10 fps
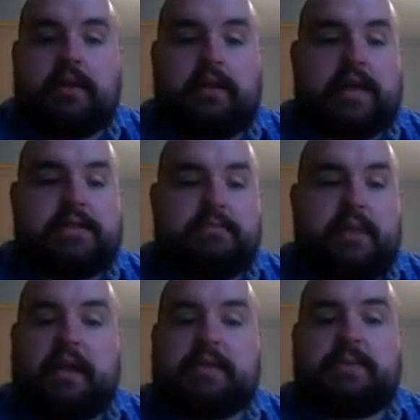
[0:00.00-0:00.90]
led to
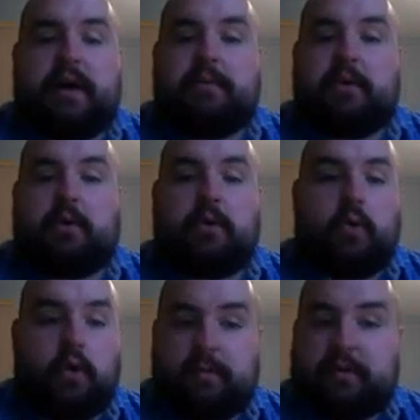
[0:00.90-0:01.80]
many
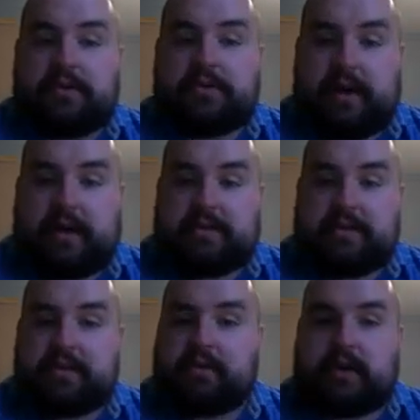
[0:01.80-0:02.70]
horrible
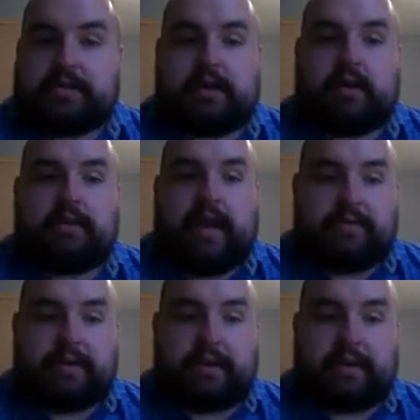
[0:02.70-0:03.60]
atrocities across all of
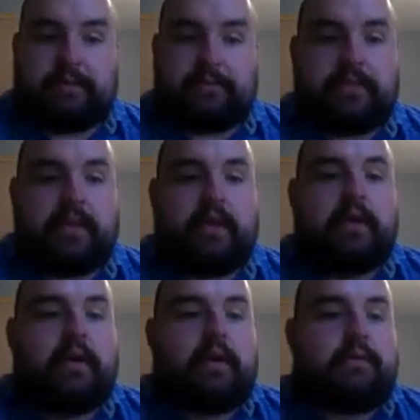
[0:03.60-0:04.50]
Africa.
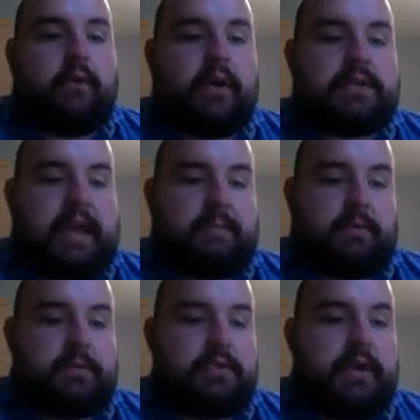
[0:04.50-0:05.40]
For
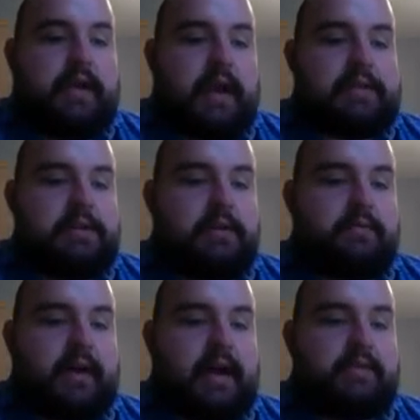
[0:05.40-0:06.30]
example, between
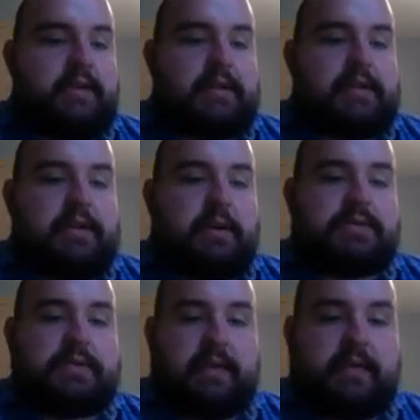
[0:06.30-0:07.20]
1905 and
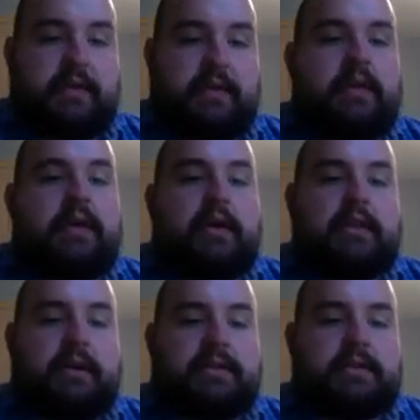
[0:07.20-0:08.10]
1907,
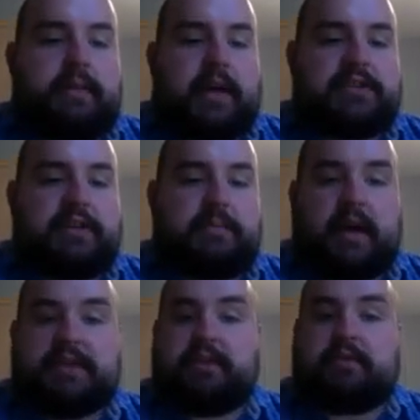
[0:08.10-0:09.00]
there was a
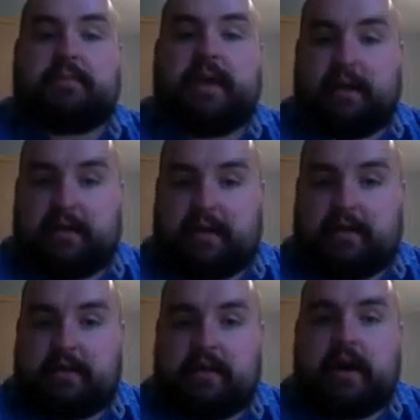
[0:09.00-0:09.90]
Maji-Maji
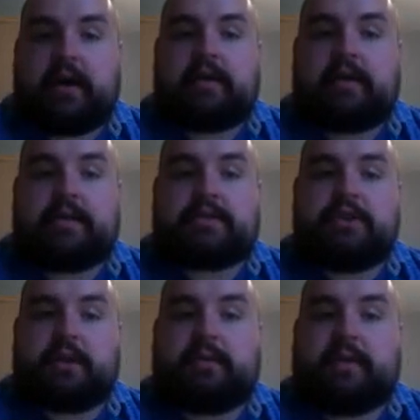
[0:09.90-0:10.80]
rebellion against
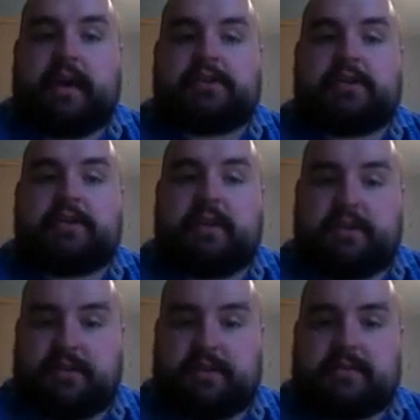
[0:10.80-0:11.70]
German labor
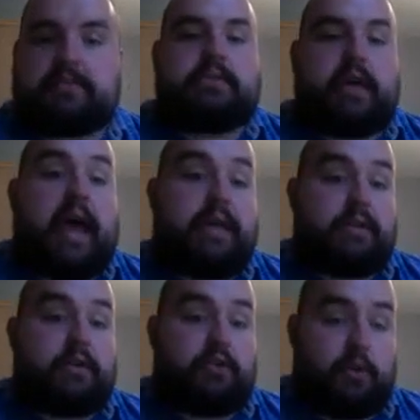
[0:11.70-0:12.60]
conditions, the
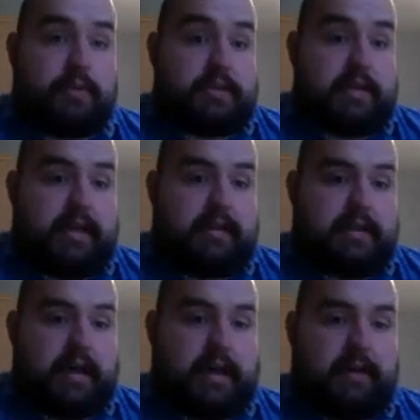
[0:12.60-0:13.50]
ethnic group at the
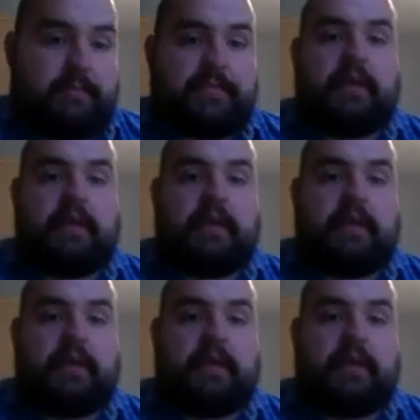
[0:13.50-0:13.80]
time.